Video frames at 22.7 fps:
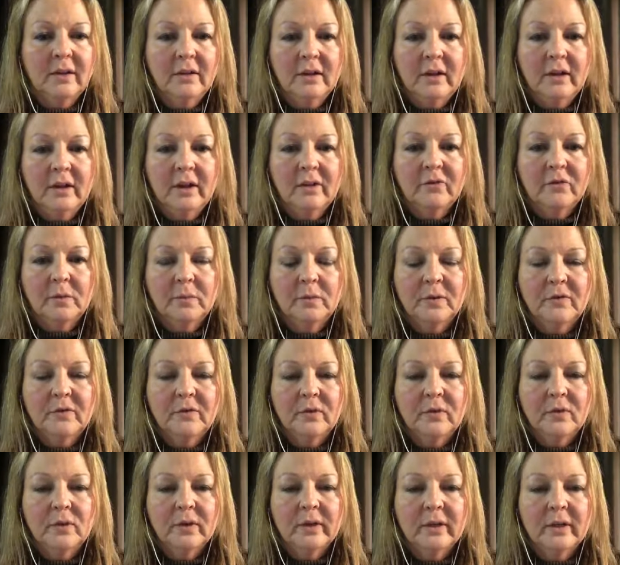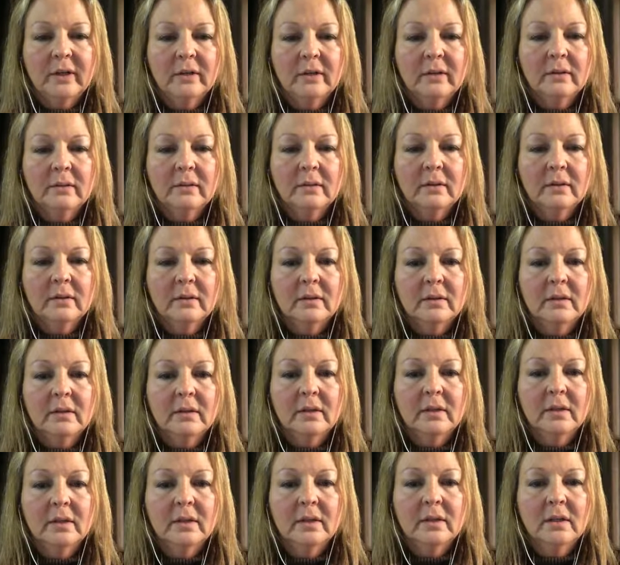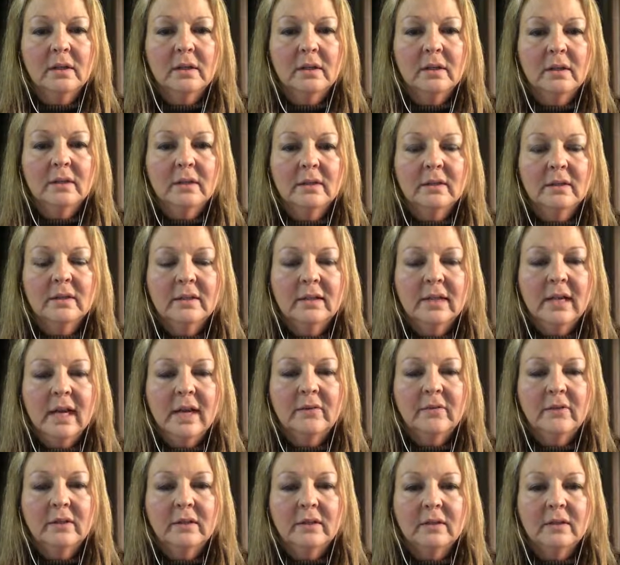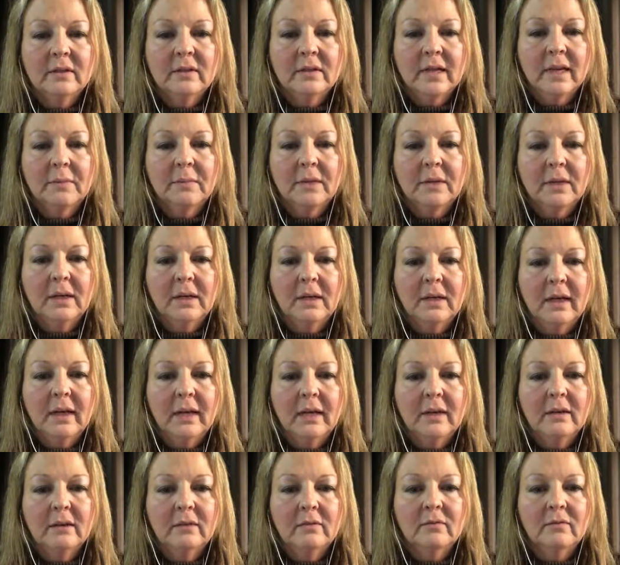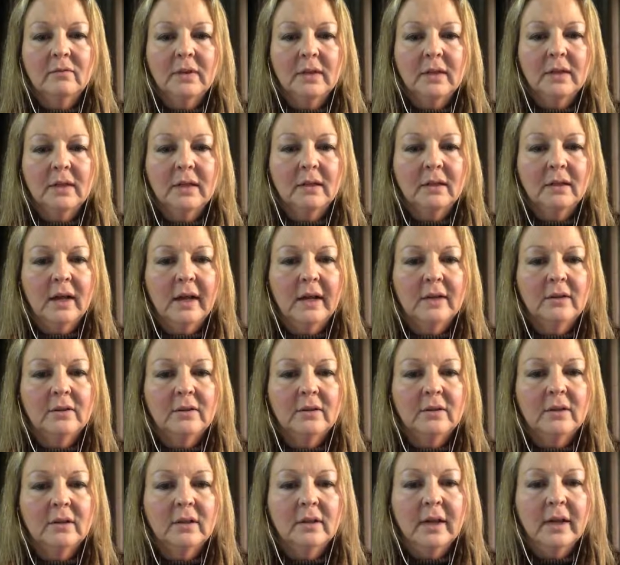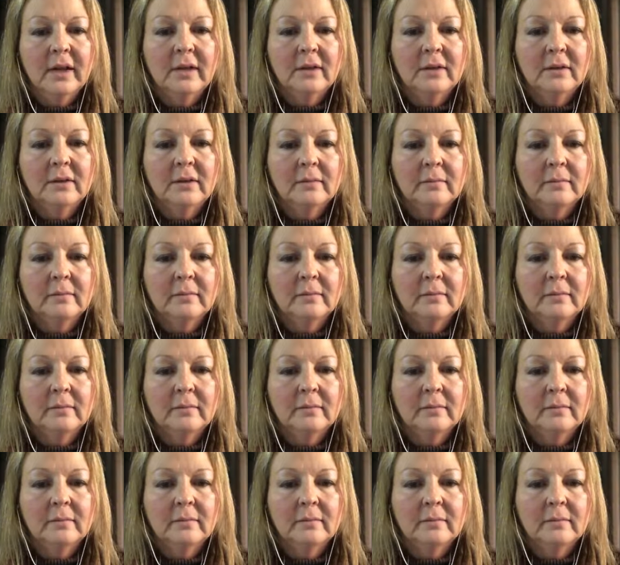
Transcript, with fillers: ever before. Seven, stepping down, feeling lighter and lighter.